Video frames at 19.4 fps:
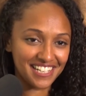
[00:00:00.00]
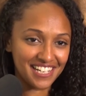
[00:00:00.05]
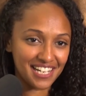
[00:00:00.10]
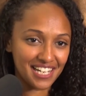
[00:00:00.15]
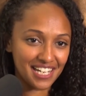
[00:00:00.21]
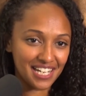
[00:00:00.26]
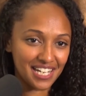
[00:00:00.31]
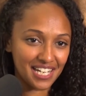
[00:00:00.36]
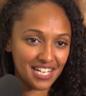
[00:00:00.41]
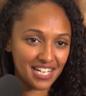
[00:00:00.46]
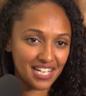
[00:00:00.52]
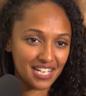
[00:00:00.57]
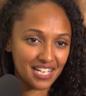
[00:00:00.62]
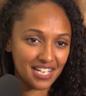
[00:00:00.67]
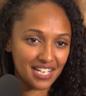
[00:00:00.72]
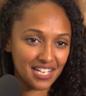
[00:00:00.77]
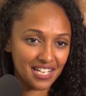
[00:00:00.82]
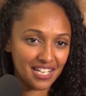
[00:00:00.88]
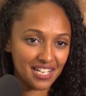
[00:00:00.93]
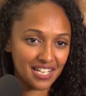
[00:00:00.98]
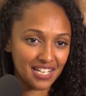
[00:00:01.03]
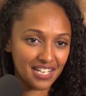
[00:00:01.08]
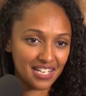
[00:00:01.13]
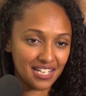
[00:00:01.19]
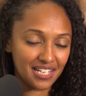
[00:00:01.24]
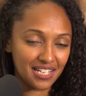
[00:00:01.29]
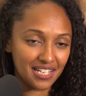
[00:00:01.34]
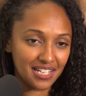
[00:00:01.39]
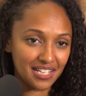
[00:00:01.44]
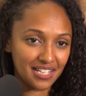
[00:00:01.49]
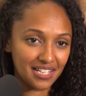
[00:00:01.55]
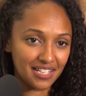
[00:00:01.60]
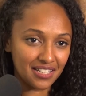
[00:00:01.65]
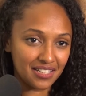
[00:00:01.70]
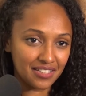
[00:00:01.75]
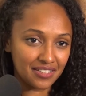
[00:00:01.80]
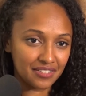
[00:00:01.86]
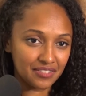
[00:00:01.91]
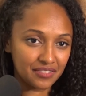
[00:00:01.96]

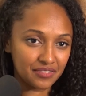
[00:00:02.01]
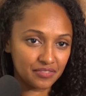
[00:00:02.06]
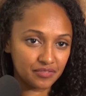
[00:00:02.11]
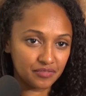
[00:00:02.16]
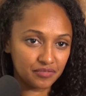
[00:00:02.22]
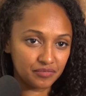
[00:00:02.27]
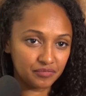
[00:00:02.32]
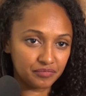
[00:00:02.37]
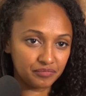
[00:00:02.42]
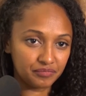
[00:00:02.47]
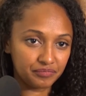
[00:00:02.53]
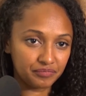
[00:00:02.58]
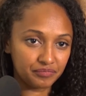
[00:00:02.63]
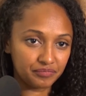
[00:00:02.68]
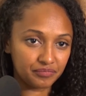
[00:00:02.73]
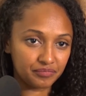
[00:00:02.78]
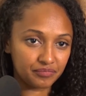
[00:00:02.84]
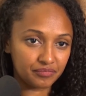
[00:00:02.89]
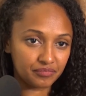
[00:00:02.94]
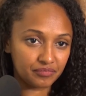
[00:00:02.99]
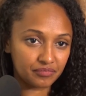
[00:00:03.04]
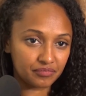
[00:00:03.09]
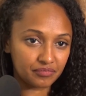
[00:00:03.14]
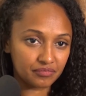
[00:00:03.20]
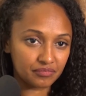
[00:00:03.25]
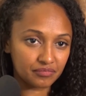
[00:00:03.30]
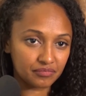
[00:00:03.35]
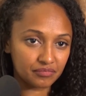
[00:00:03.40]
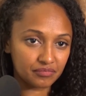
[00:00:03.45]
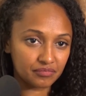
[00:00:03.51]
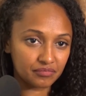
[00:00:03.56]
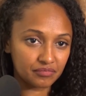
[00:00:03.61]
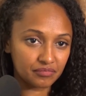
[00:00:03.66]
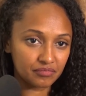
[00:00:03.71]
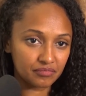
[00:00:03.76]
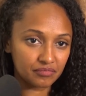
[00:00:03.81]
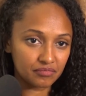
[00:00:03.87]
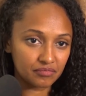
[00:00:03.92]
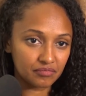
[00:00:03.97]

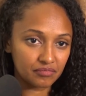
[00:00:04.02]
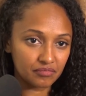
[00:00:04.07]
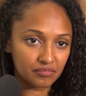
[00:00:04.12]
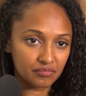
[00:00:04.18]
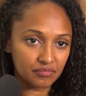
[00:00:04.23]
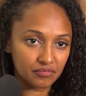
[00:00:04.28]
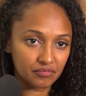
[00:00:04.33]
No words are spoken by the person on screen.